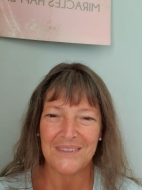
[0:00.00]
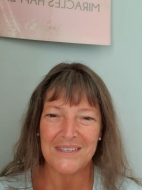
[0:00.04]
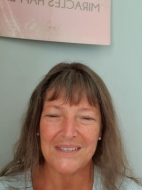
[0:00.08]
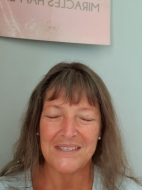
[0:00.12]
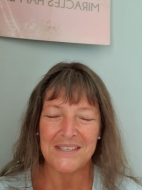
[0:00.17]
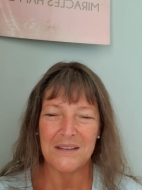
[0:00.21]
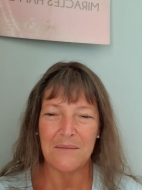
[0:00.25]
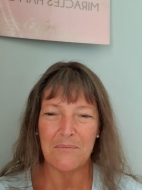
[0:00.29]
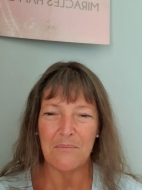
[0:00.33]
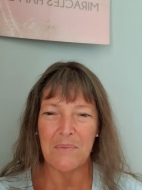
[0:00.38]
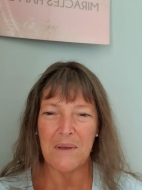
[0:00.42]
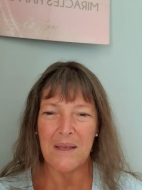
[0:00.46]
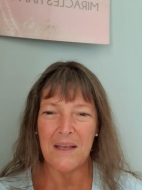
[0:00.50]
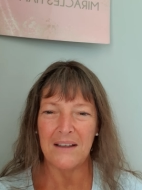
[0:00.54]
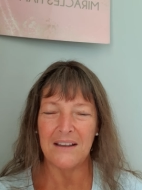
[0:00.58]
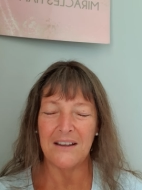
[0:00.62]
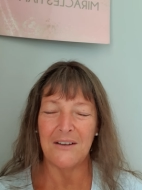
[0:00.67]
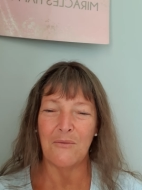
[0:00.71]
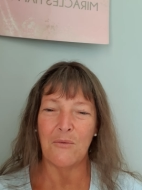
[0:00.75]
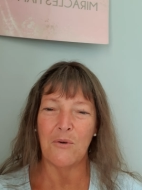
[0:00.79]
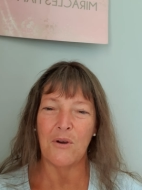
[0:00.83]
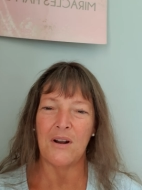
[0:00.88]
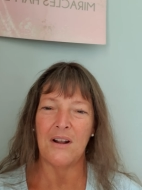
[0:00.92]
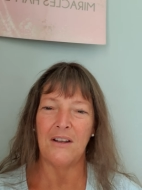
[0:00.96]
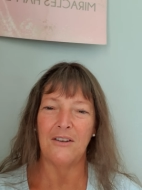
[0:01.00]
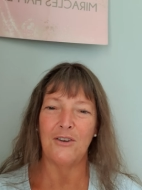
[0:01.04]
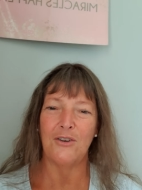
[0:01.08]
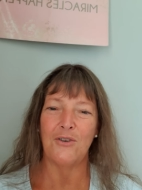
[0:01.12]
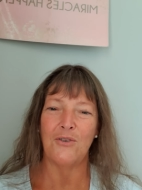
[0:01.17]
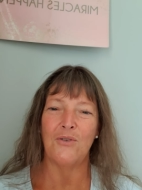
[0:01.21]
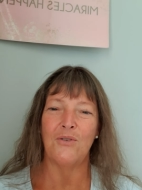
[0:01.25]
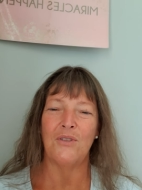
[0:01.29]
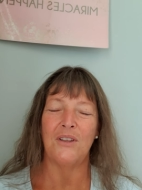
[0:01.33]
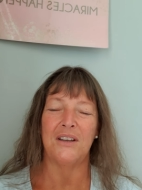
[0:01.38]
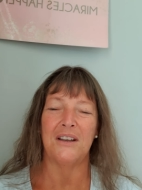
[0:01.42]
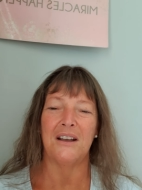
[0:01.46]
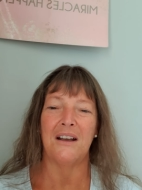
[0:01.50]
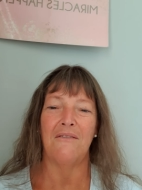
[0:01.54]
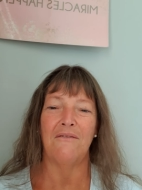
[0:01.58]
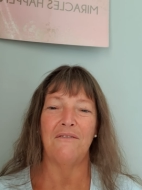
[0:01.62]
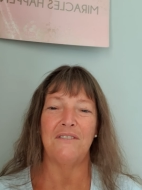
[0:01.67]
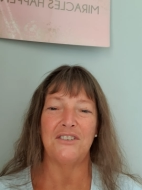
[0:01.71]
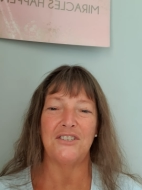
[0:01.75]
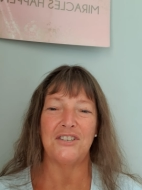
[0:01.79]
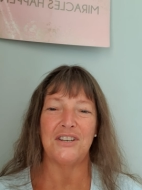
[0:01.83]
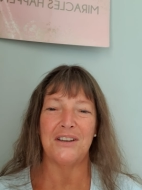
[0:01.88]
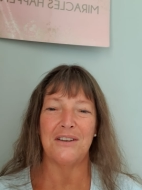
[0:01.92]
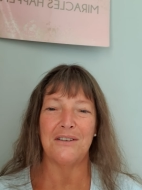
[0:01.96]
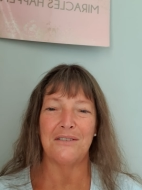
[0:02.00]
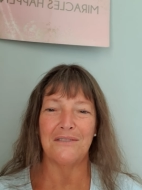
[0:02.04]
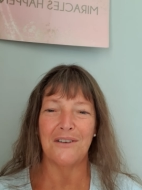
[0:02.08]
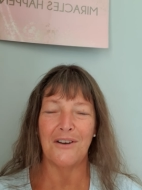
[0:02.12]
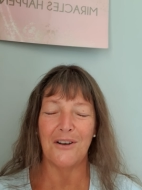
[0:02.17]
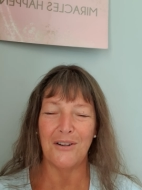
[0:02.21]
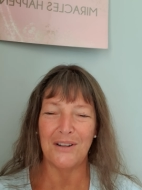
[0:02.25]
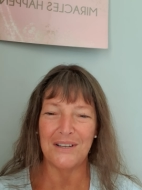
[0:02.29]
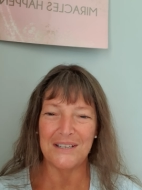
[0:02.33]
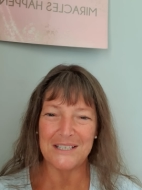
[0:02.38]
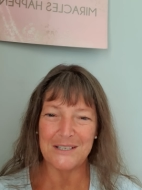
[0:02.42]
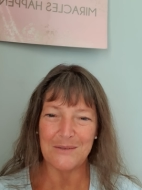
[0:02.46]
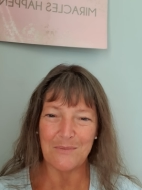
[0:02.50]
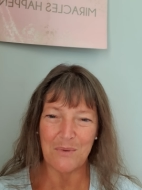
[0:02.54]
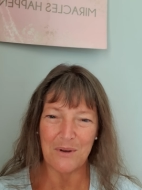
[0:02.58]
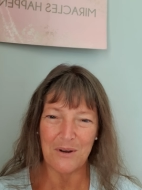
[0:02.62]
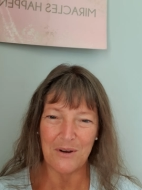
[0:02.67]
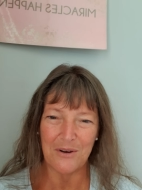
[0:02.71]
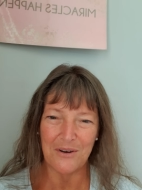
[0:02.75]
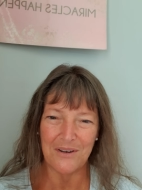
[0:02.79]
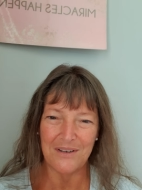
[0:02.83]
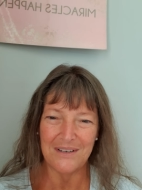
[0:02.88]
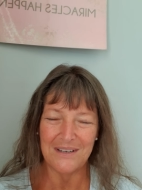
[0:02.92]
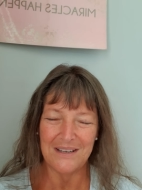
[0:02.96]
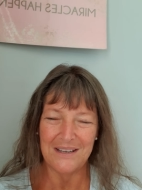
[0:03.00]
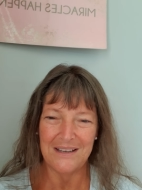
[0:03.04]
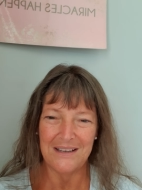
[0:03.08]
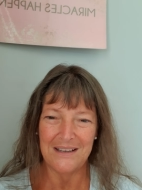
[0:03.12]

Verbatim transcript: Sit back in what I call the comfy chair of Holy Spirit.